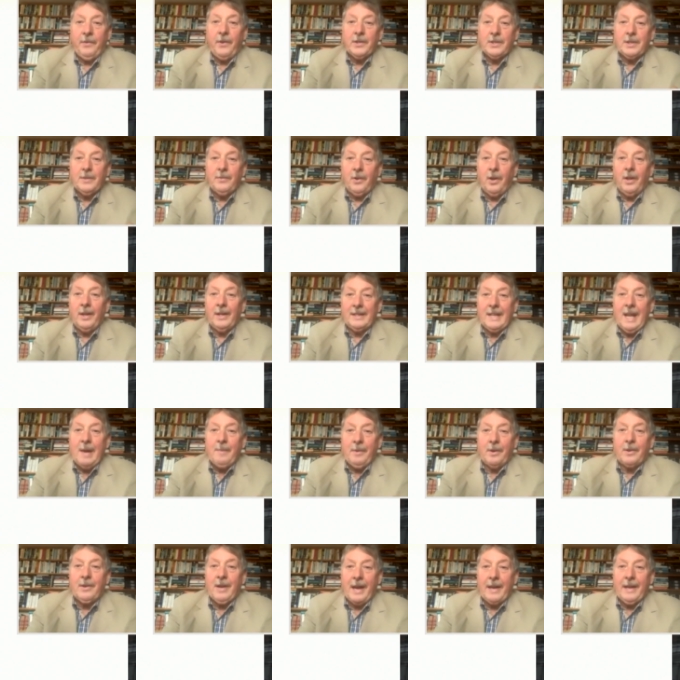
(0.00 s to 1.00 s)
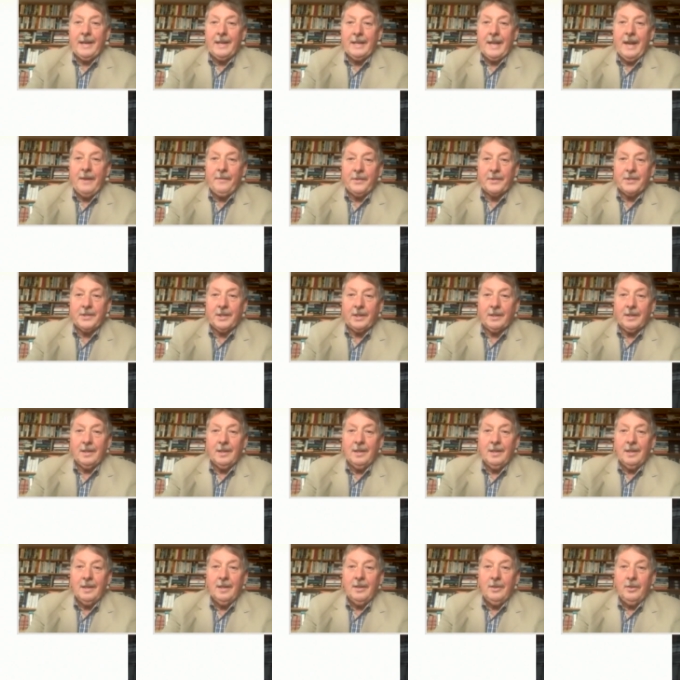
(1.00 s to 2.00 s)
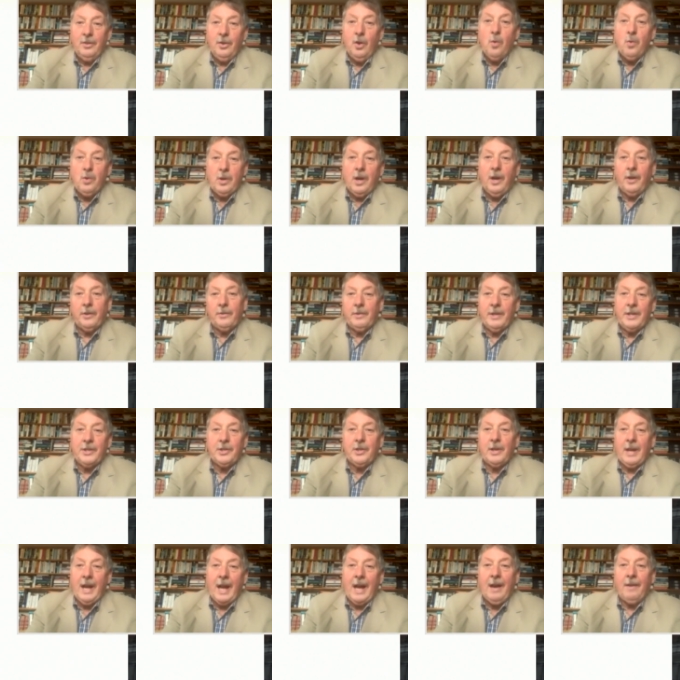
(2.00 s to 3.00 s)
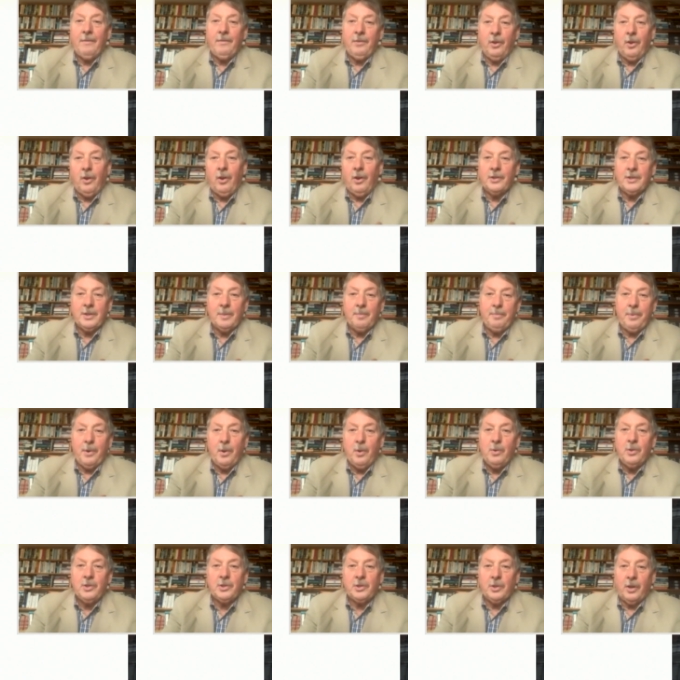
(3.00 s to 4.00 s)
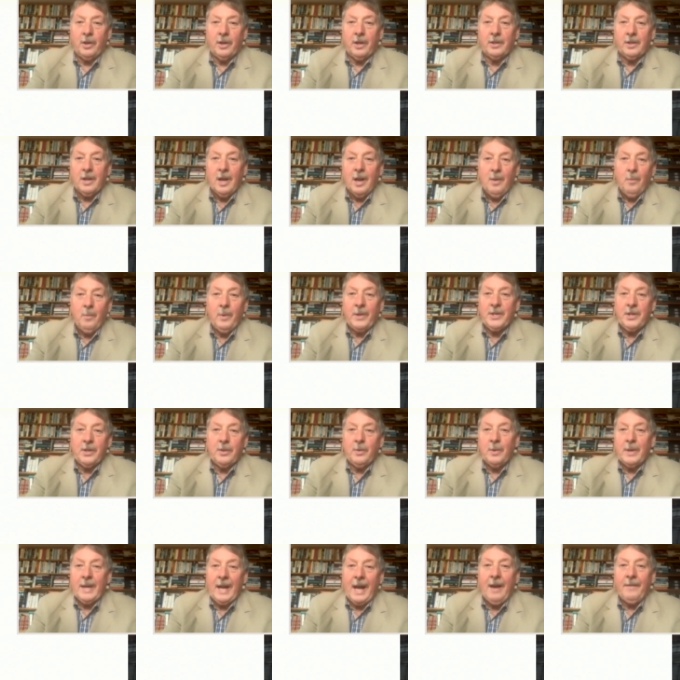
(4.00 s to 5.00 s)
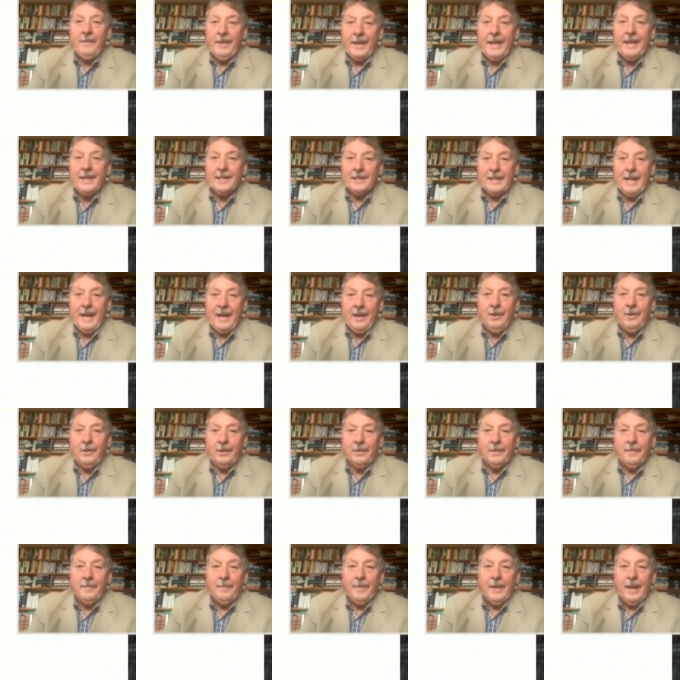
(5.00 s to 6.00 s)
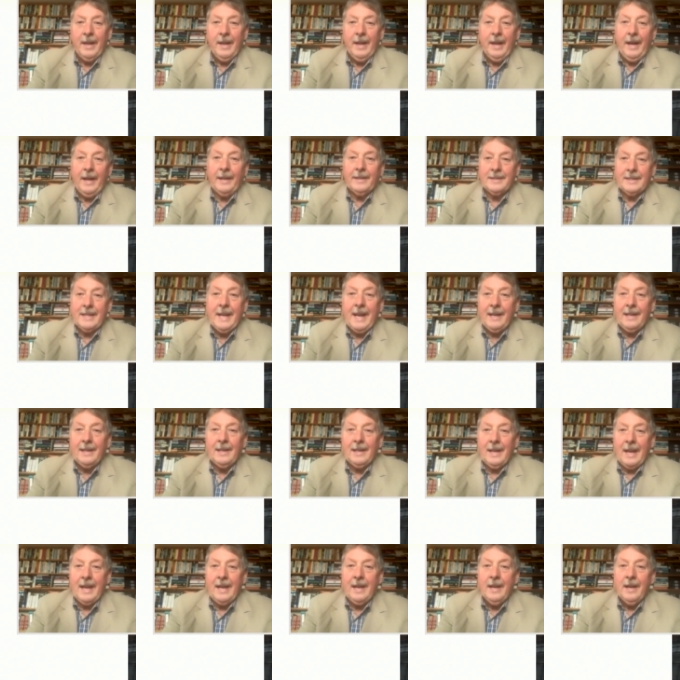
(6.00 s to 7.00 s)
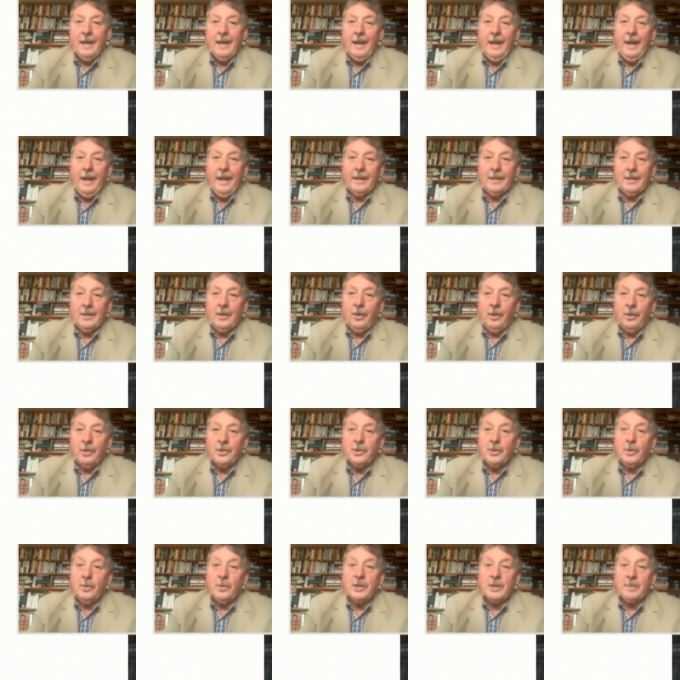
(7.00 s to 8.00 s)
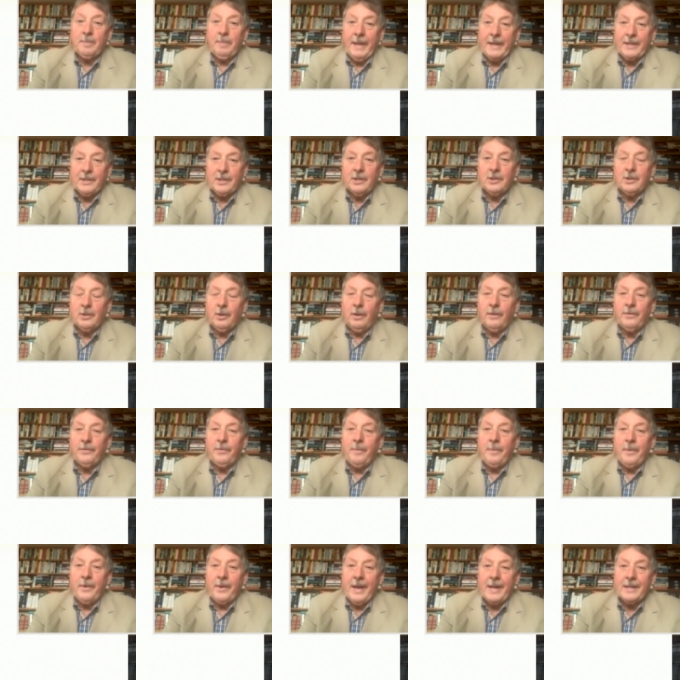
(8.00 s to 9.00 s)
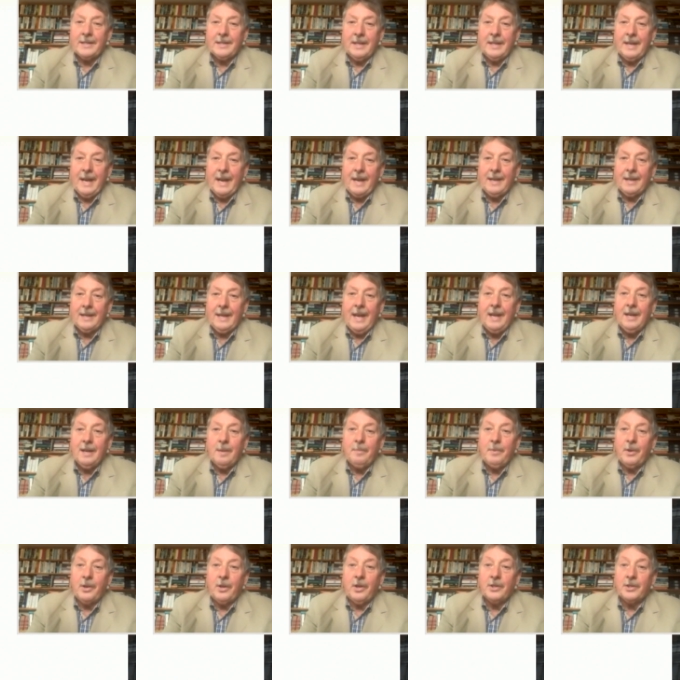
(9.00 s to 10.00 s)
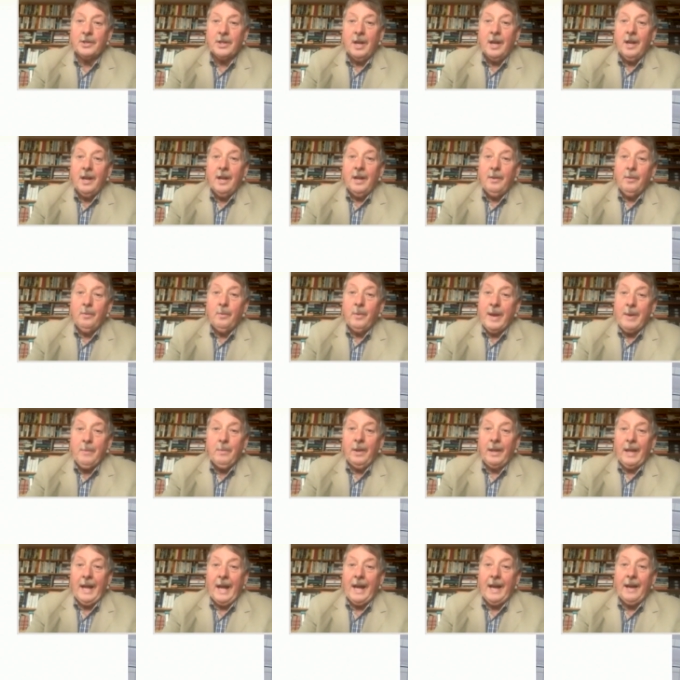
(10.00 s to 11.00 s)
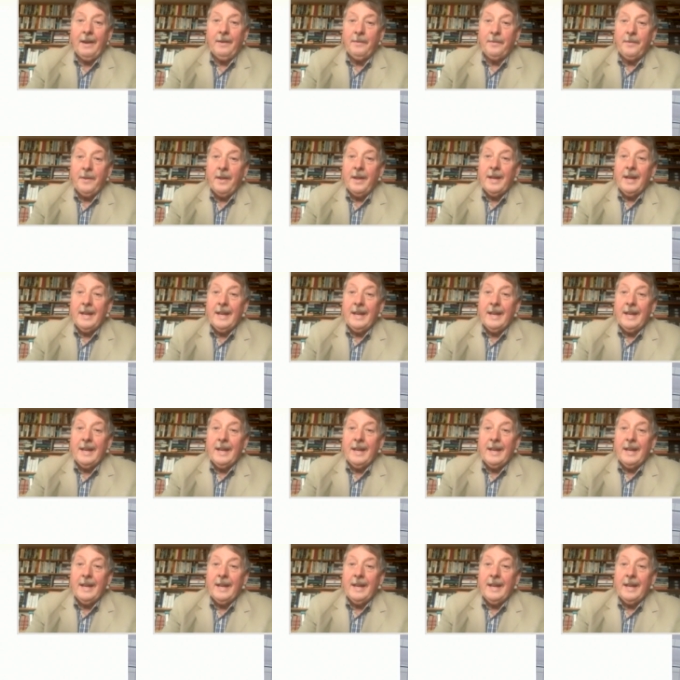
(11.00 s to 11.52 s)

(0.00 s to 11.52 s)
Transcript: first of all, a democratic deficit. Mm-hmm. No country should have laws imposed on it which they don't have any say on. And secondly, it yes. also splits us off from the rest of the United Kingdom because we will have